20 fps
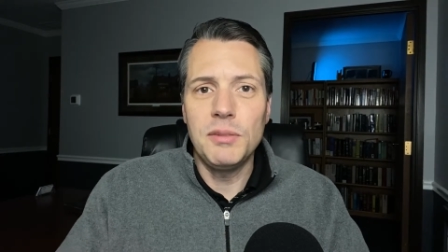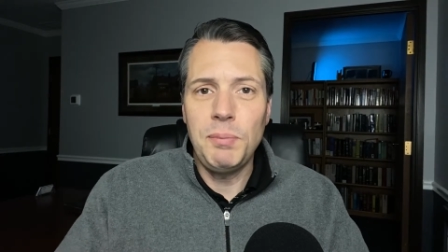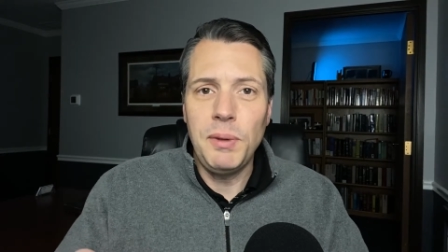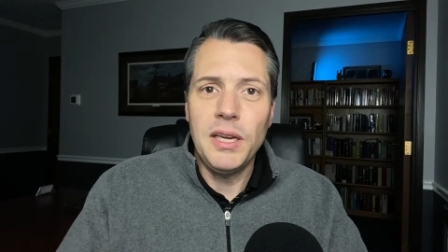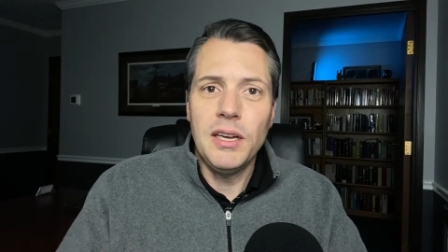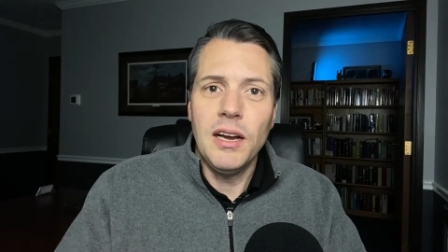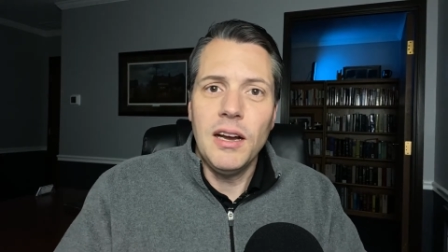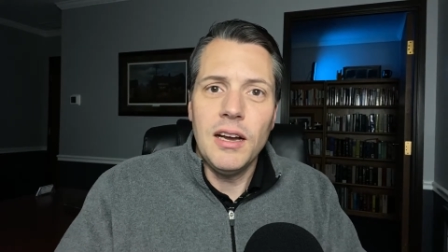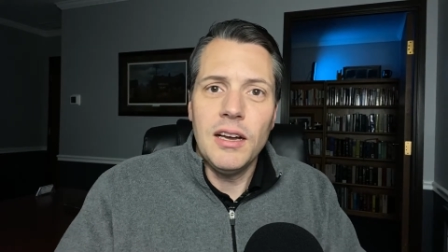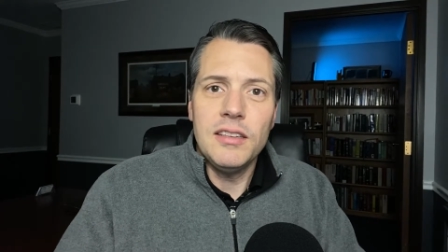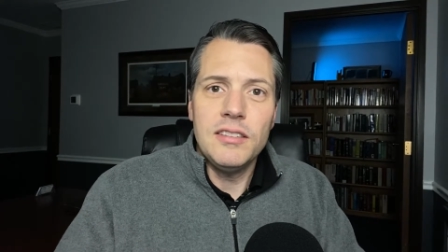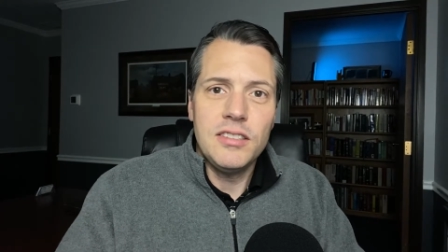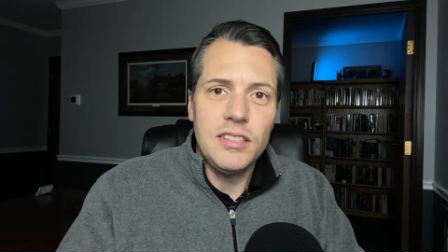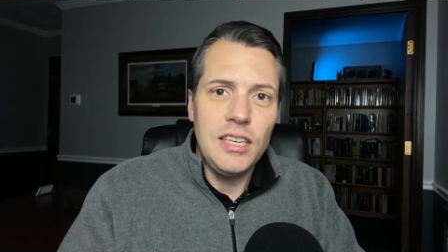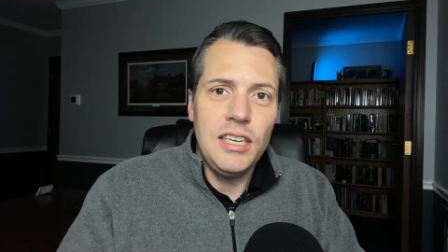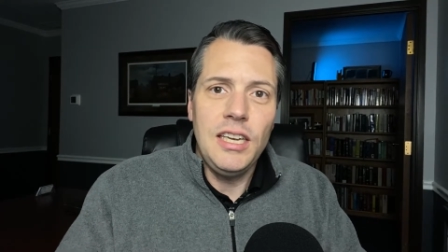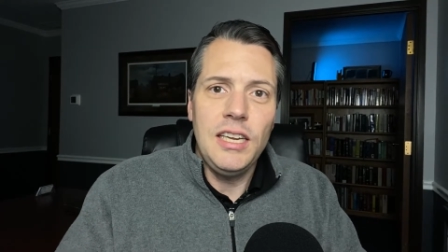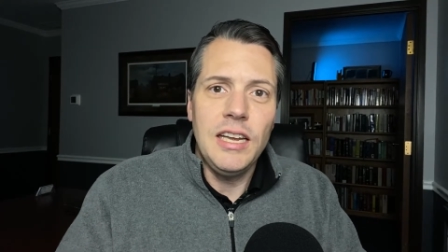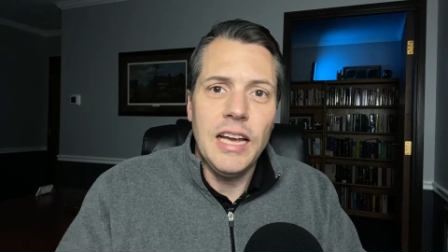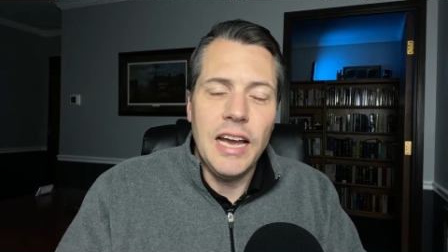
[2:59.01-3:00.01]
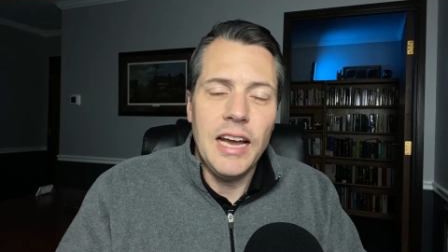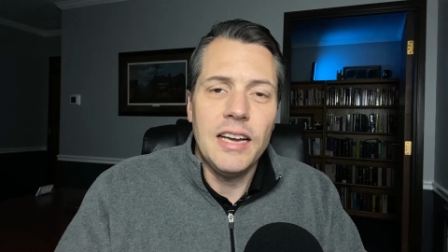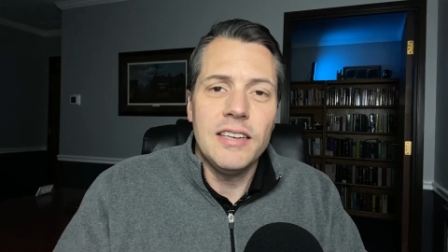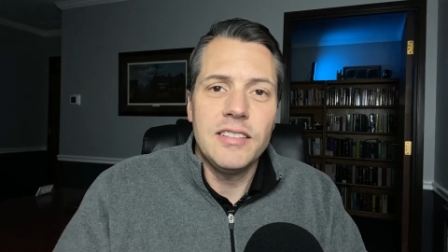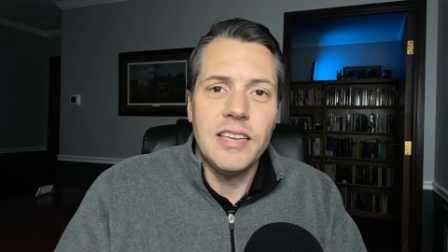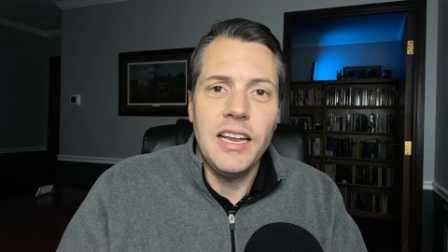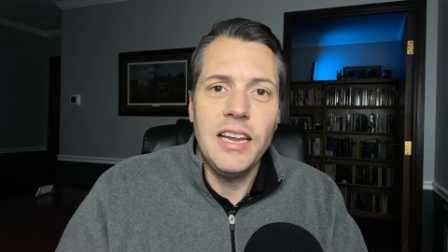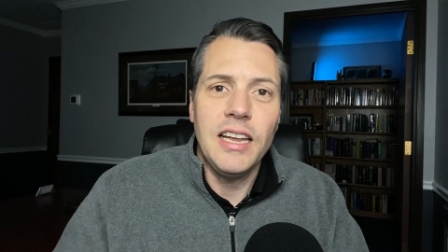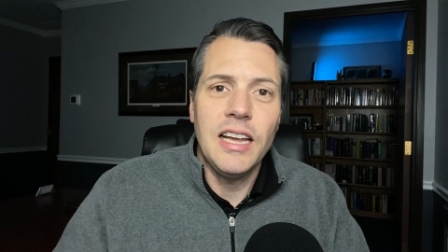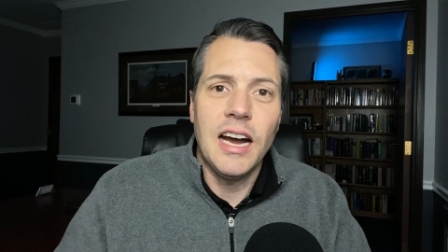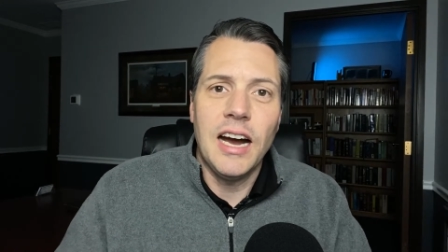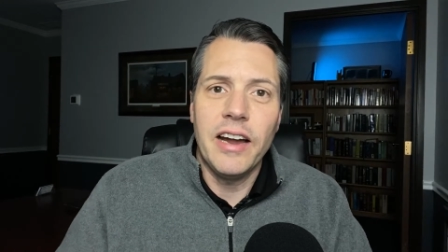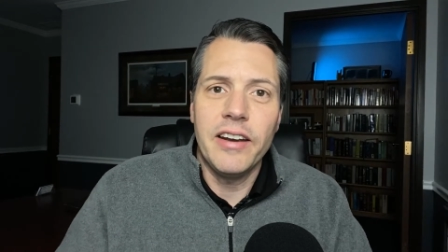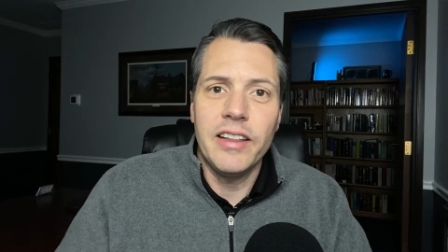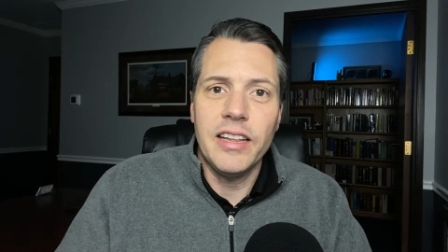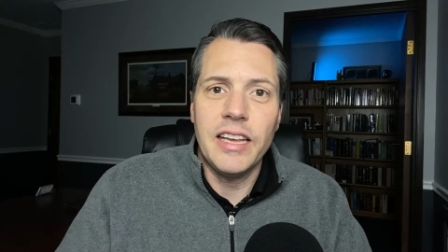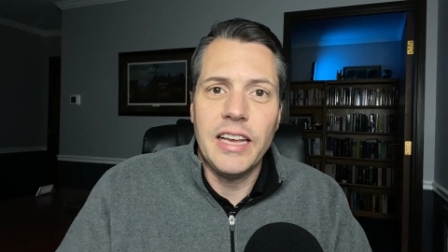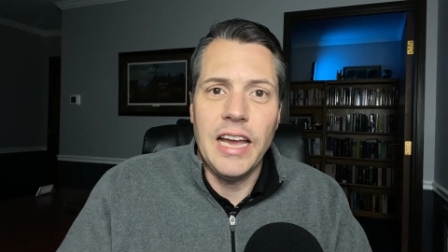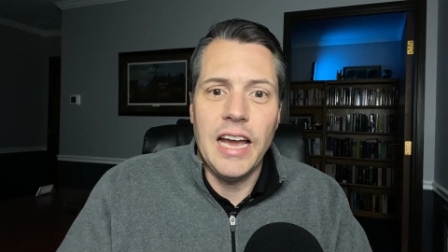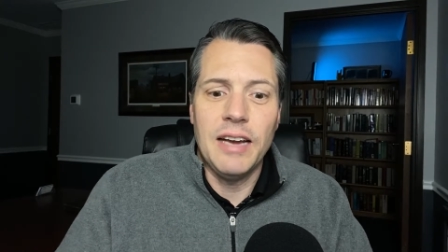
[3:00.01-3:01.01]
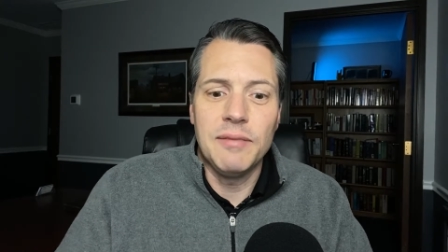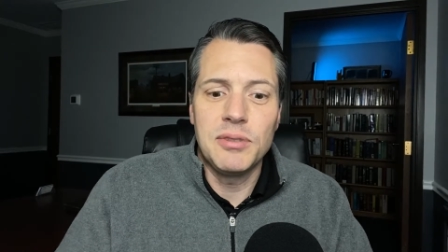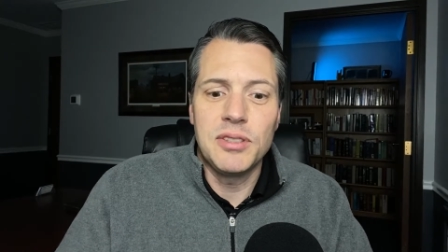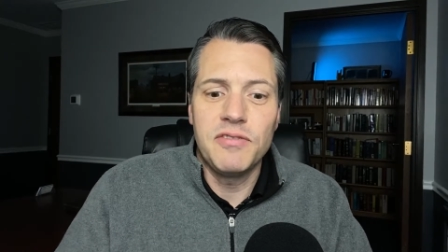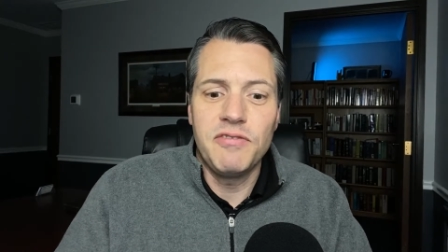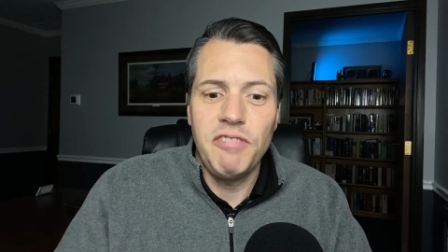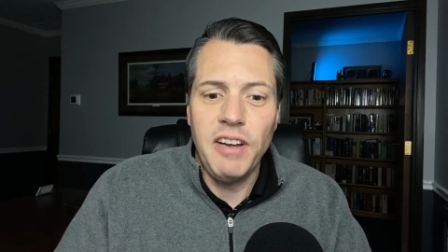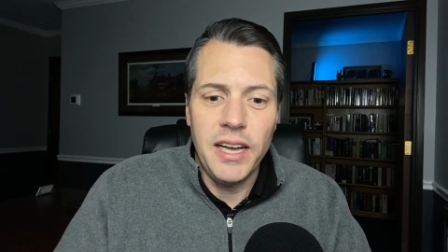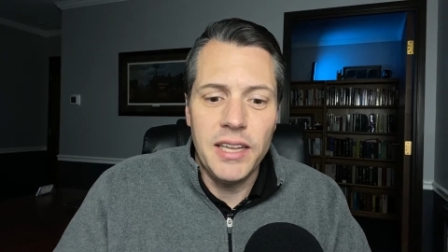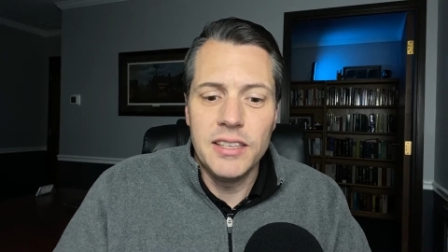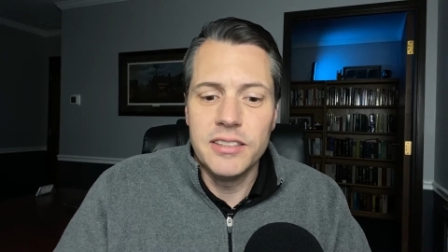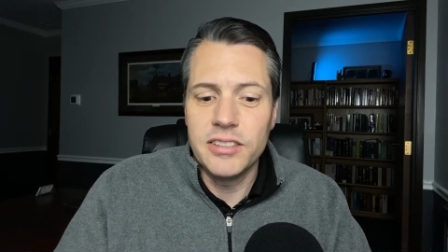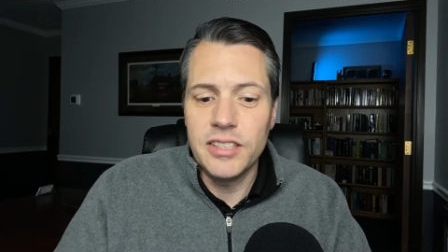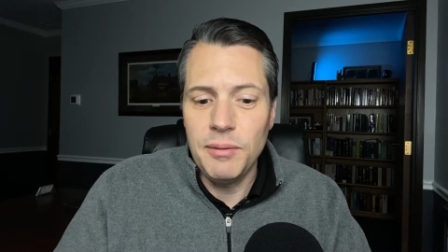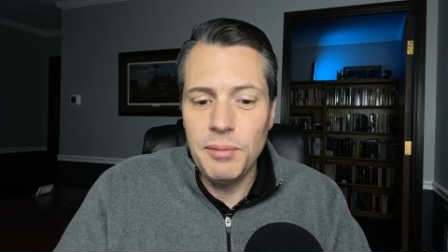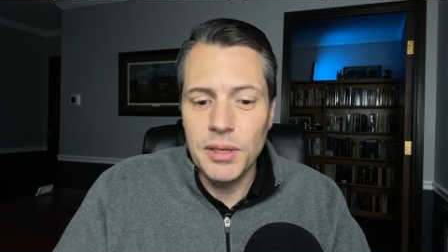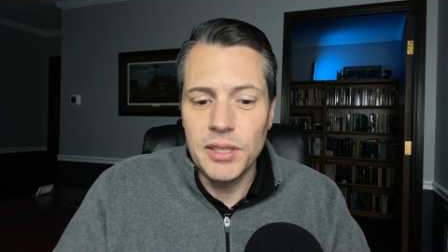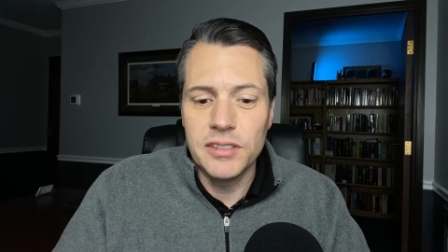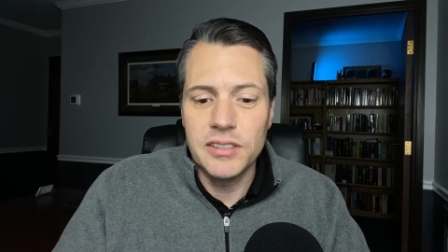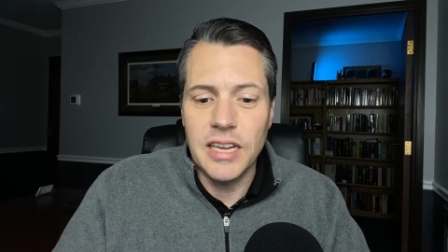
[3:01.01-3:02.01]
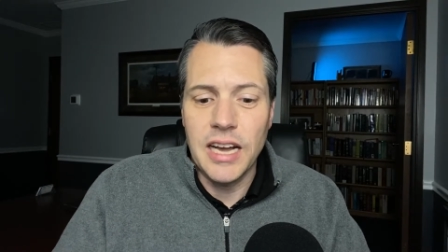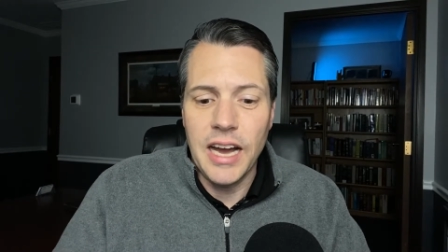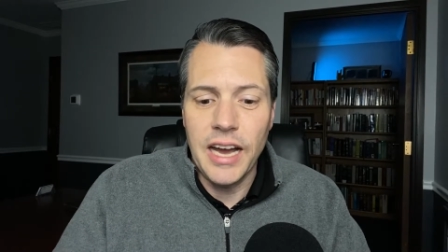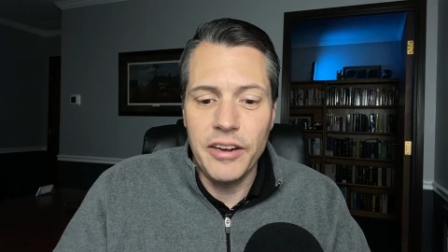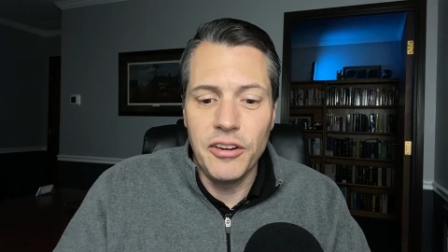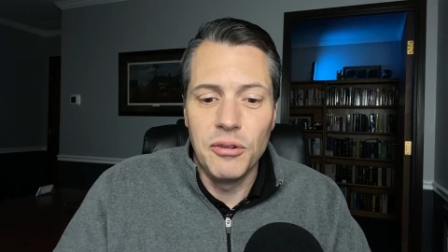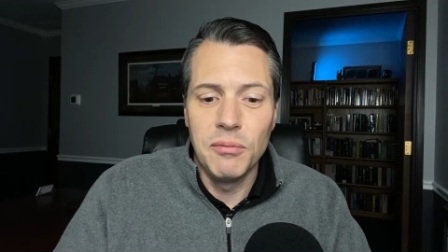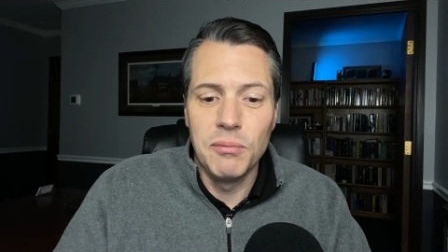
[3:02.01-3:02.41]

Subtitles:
because he has a God of the Gaps fallacy, because I don't